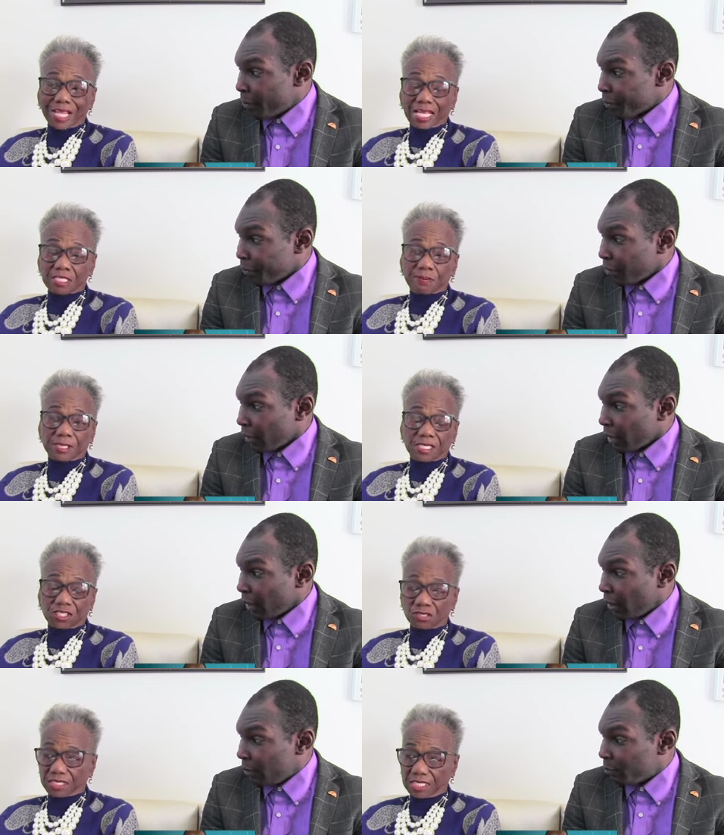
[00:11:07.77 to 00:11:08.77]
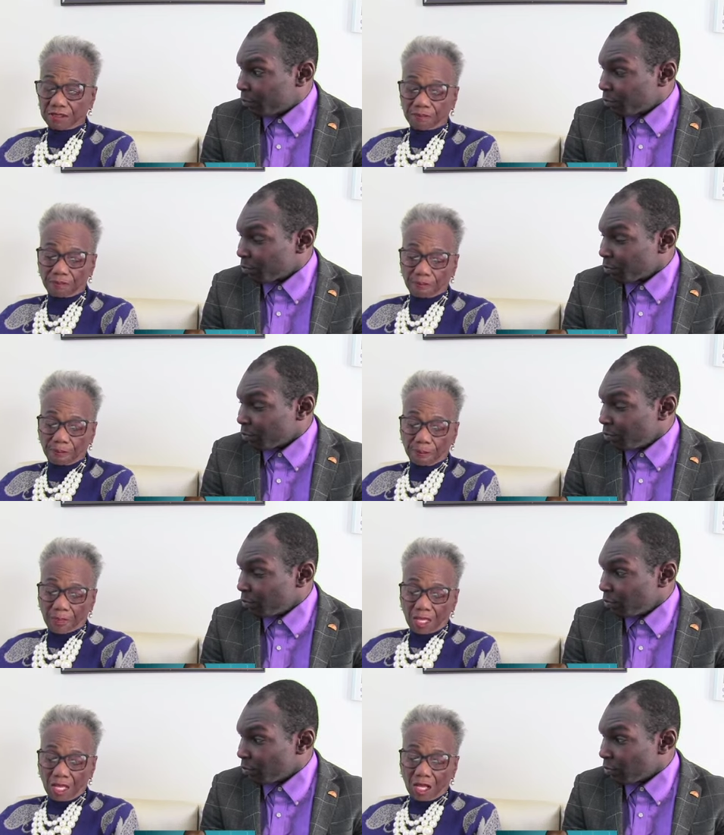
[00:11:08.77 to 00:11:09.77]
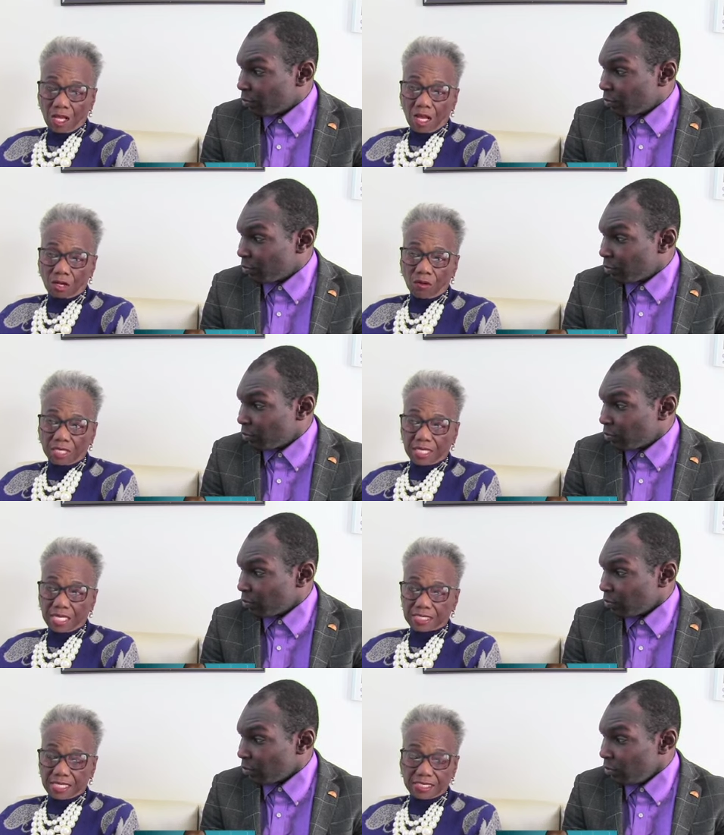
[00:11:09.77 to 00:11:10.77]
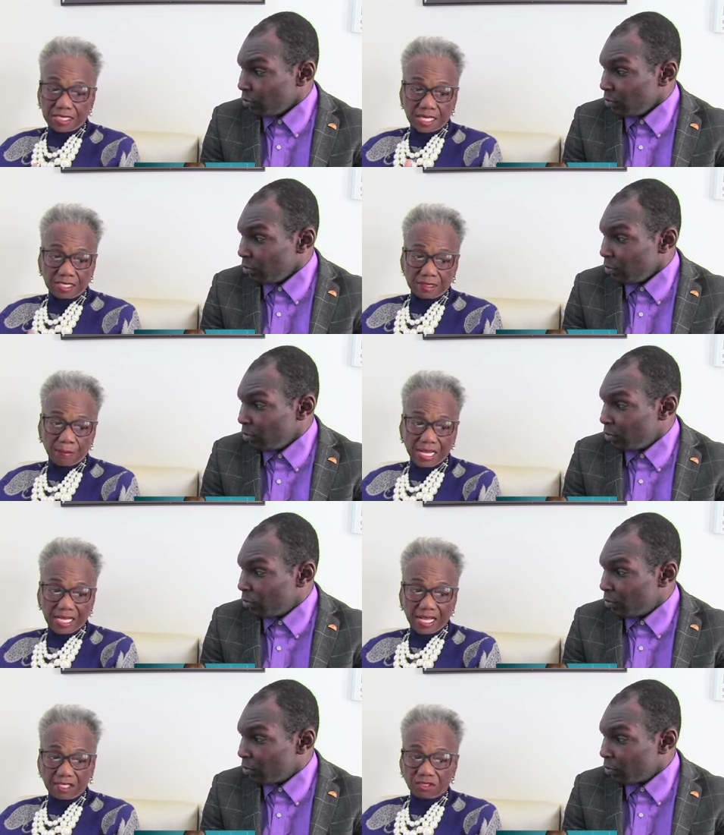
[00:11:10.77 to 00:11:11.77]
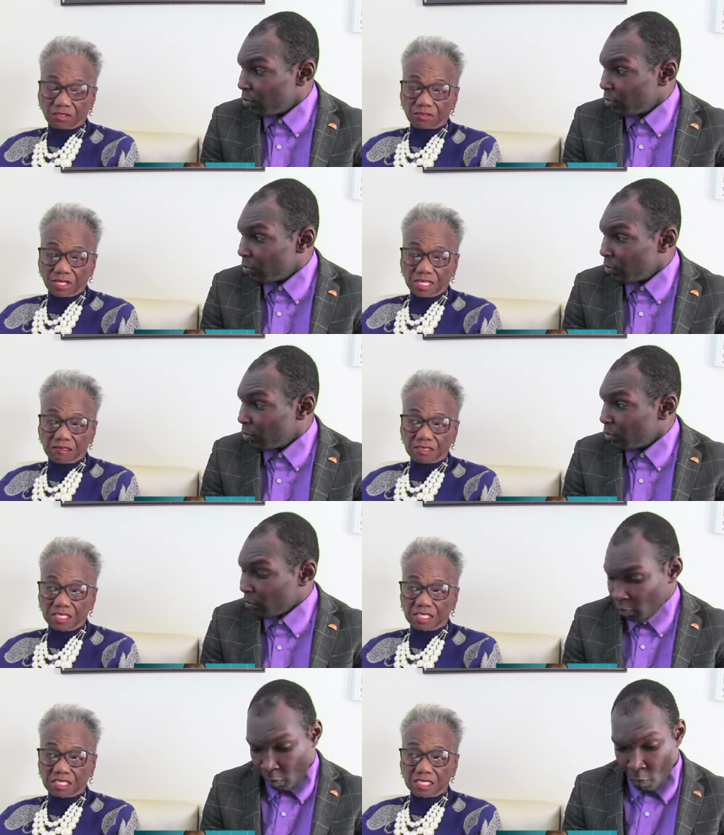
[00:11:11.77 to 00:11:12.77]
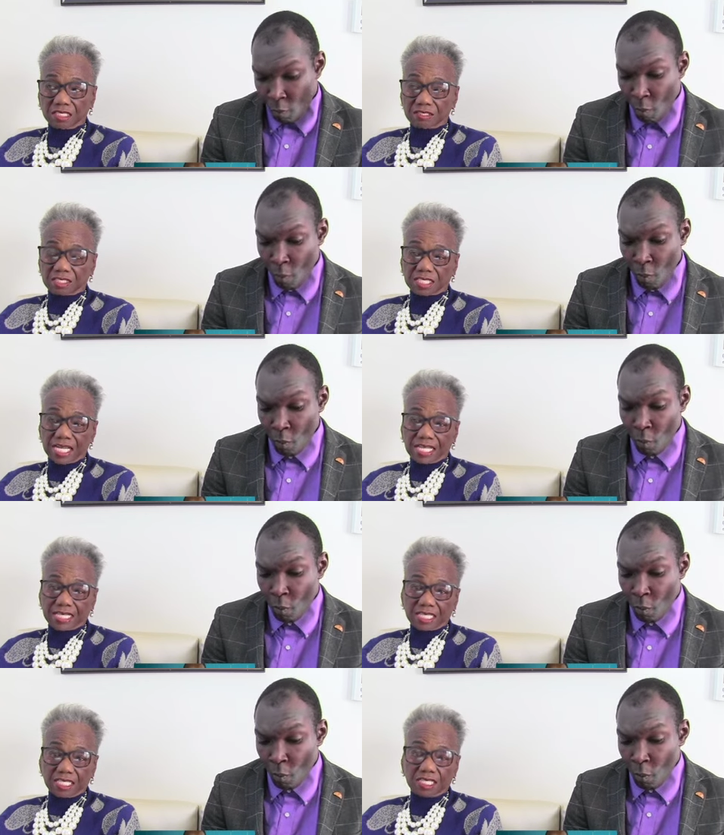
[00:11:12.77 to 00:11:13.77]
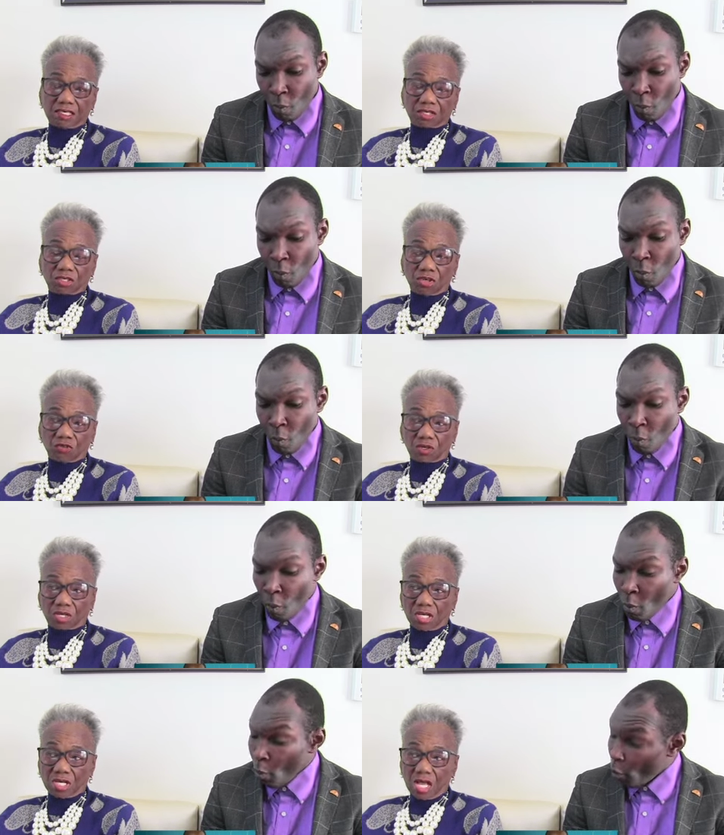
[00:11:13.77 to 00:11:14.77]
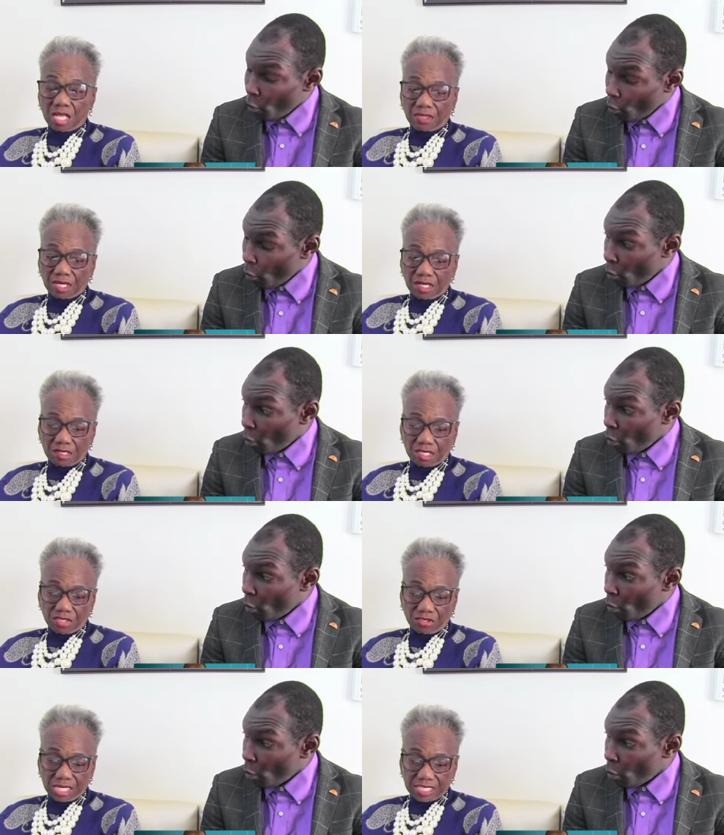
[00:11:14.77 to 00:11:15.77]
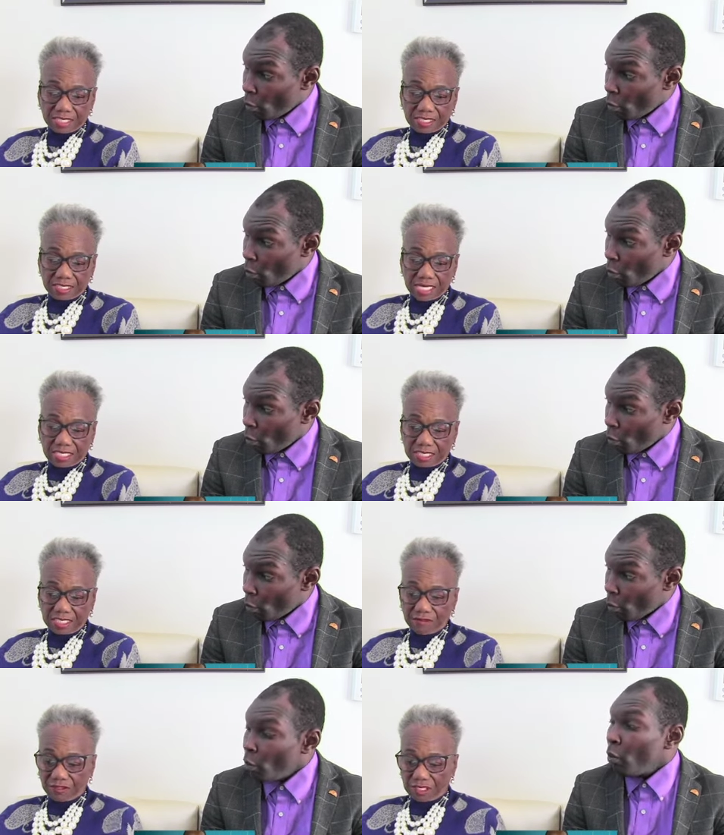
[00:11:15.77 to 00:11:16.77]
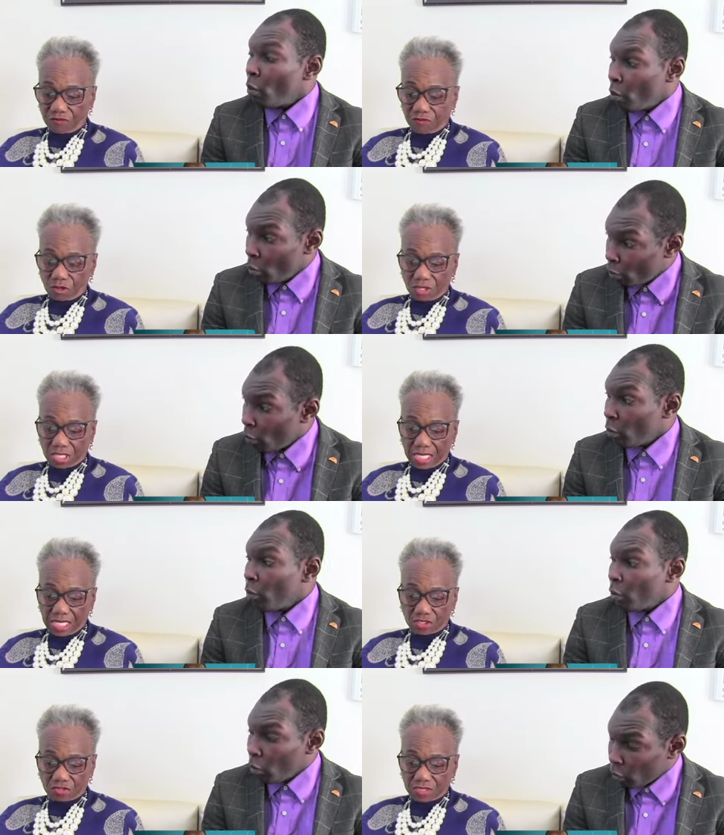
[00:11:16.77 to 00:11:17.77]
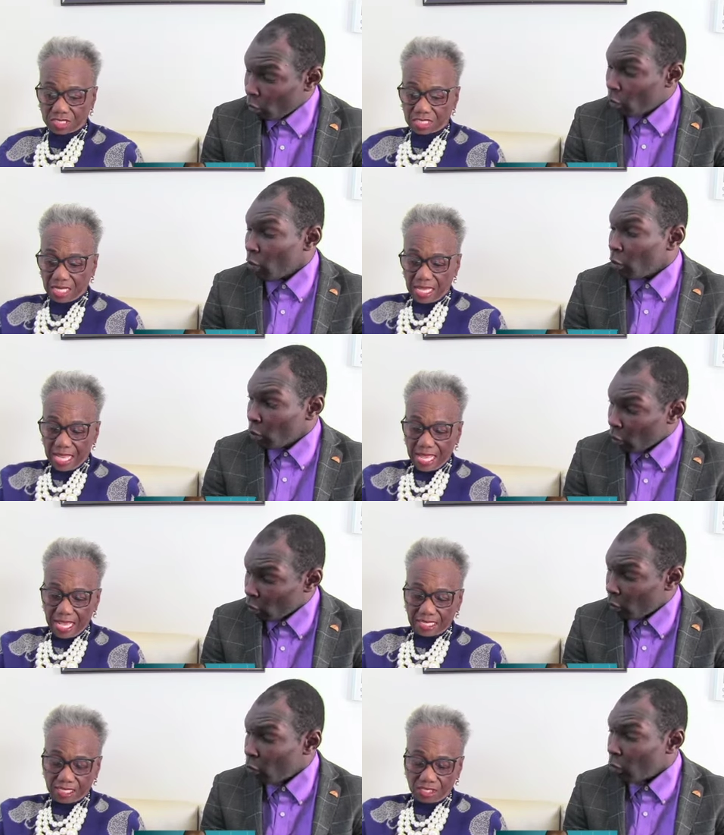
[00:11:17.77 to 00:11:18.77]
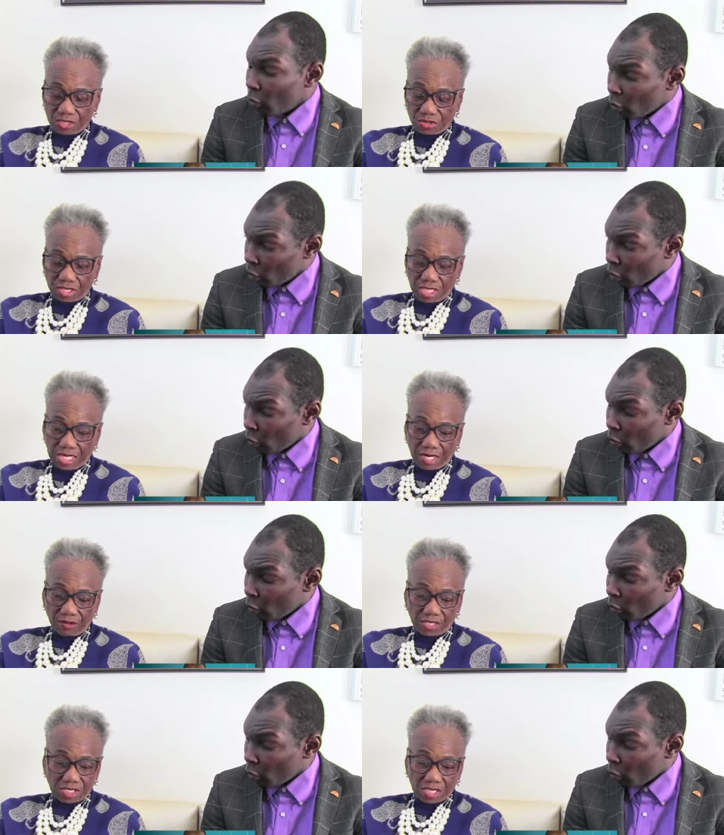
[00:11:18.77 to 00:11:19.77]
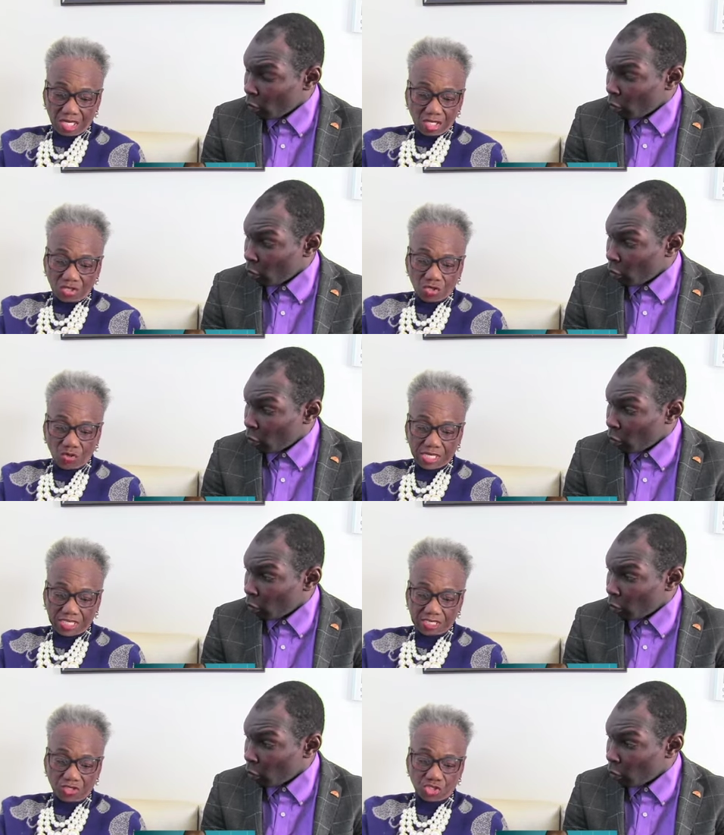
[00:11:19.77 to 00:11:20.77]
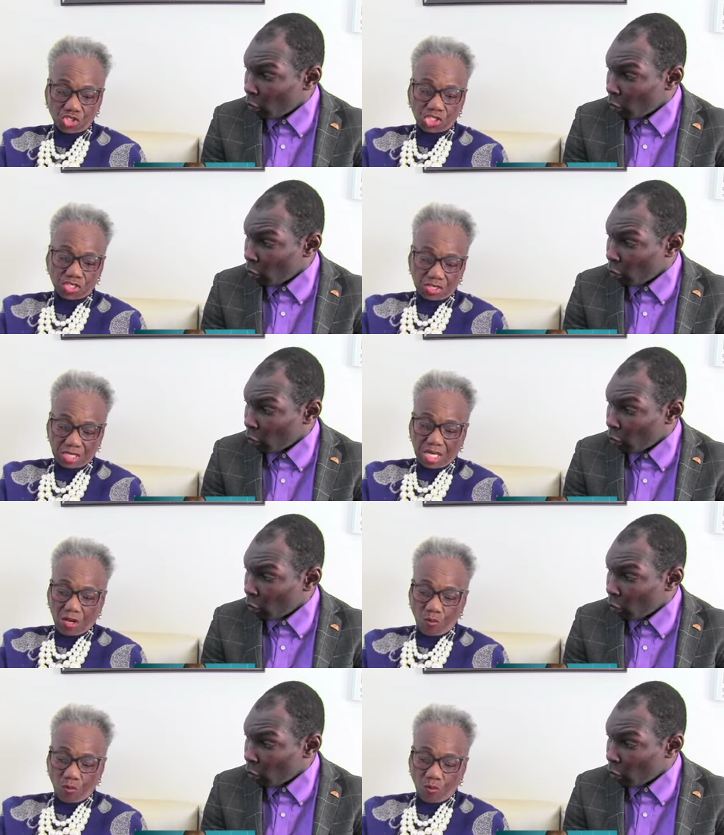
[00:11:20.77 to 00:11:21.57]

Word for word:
Speaker 1: Exponentially. Quintin, as I said, my guy on the ground, he did the study and he looked over the, the, the United States and even in foreign countries. Mm. And in certain areas, noise is just,